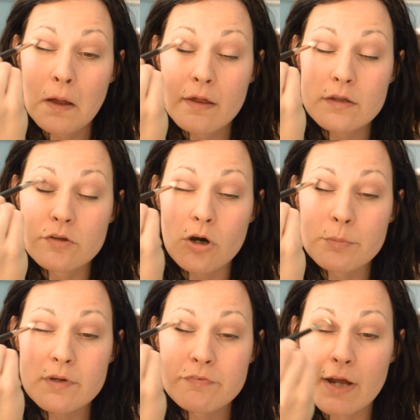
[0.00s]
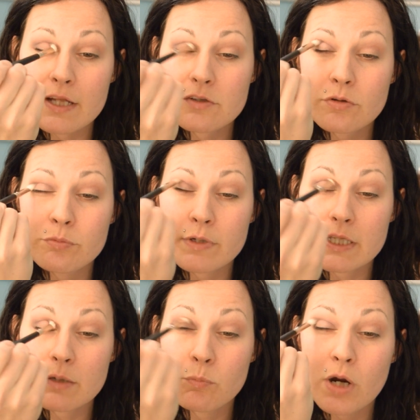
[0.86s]
And don't be afraid to
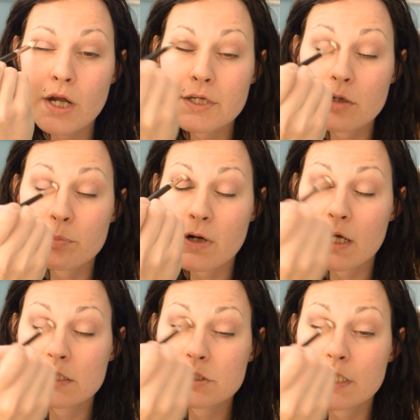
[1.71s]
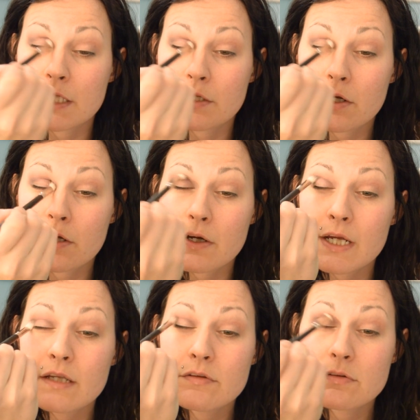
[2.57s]
really work your brush in your
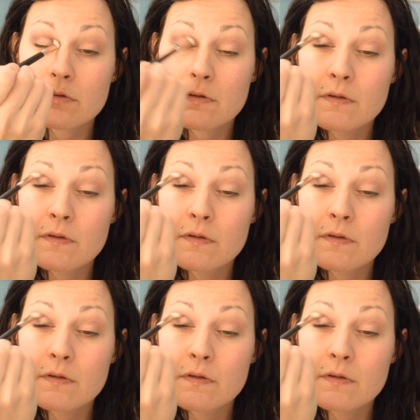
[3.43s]
crease.